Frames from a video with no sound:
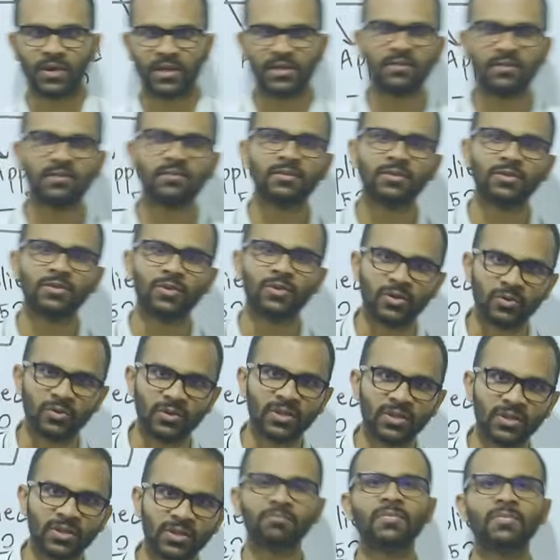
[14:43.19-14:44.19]
You are doing
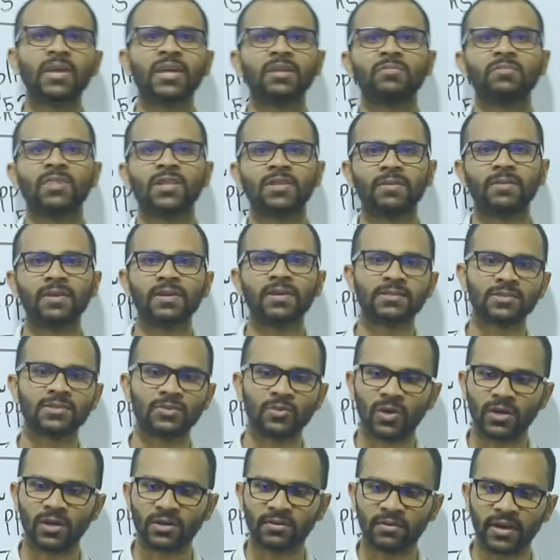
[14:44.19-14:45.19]
combined mathematics. You are
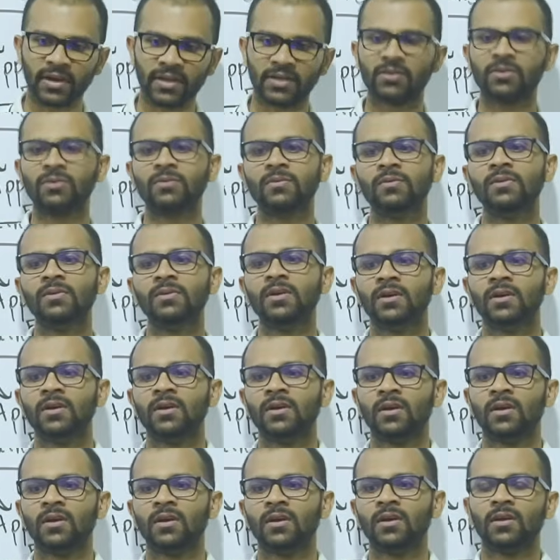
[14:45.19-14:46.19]
trying to
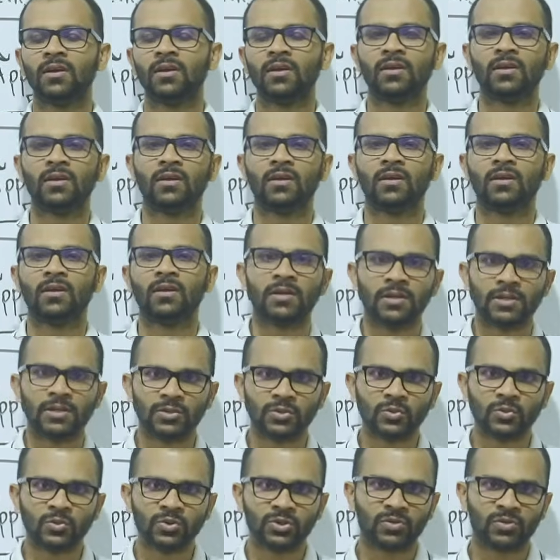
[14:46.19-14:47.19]
do
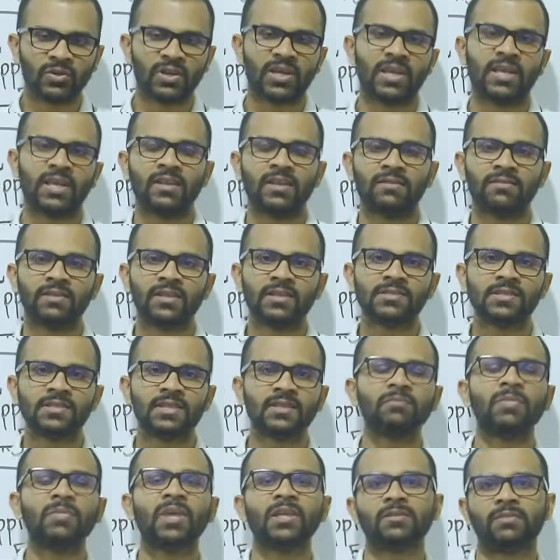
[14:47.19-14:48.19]
your A levels in
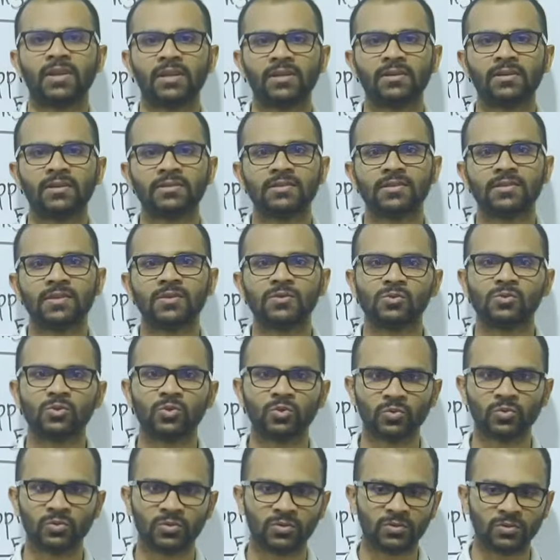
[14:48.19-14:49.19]
mathematics.
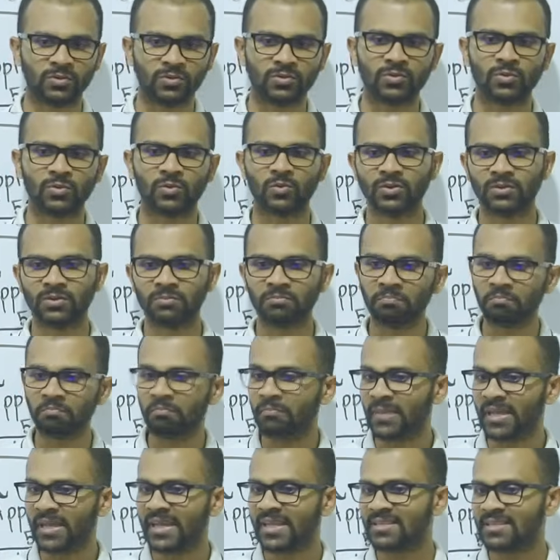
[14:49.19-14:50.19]
So the
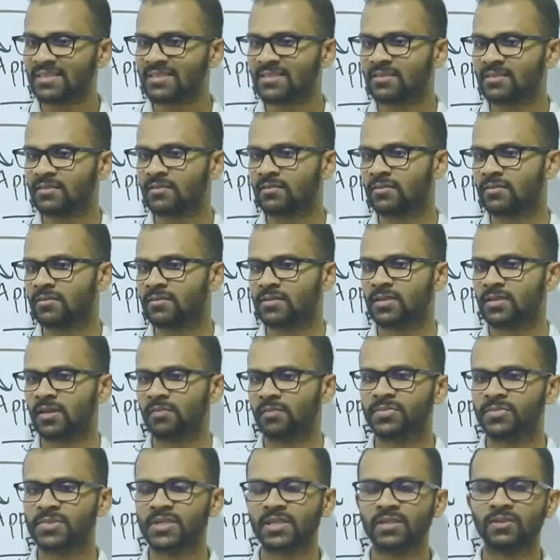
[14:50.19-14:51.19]
main
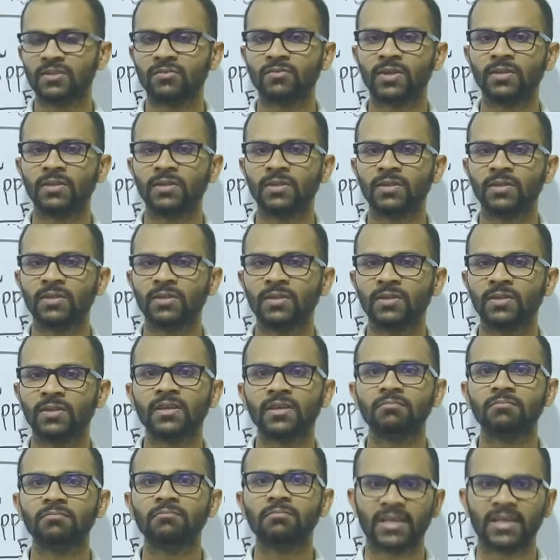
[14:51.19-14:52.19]
subject will be
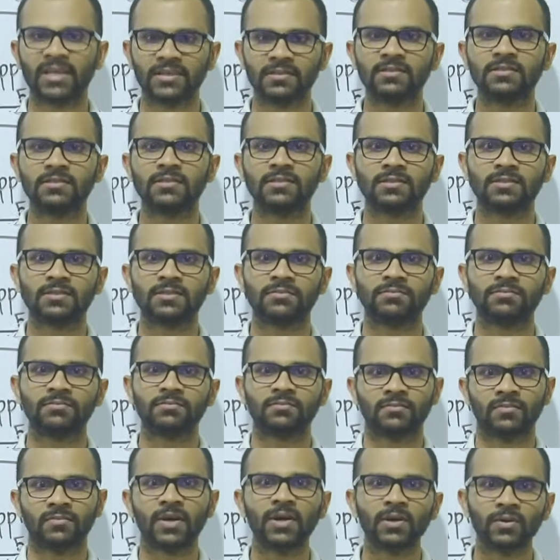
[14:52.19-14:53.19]
maths,
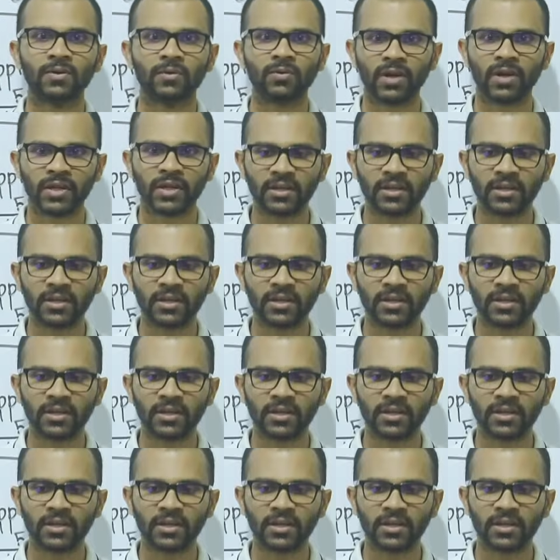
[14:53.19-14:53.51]
right?